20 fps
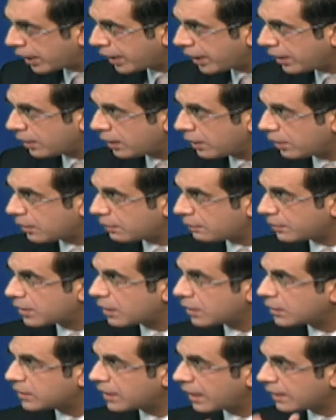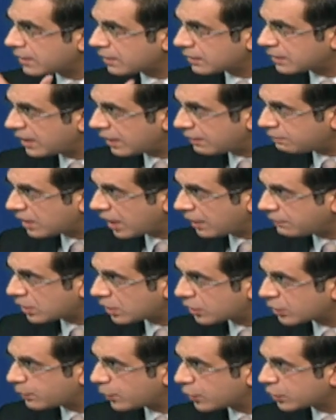but there is at the same time the
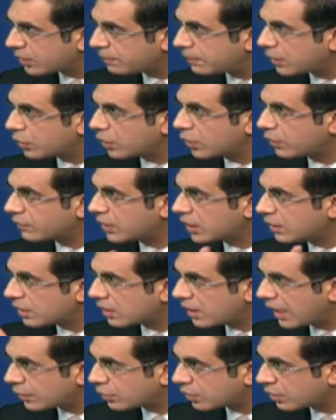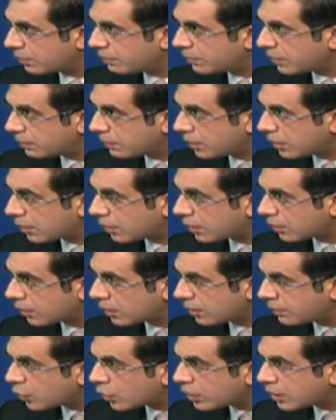responsibility of the international
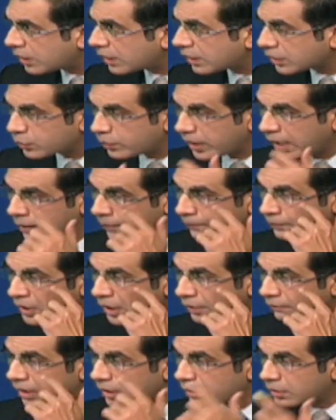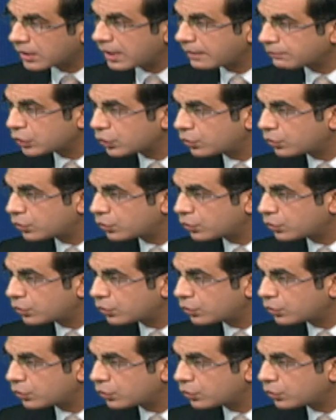community as well when it comes to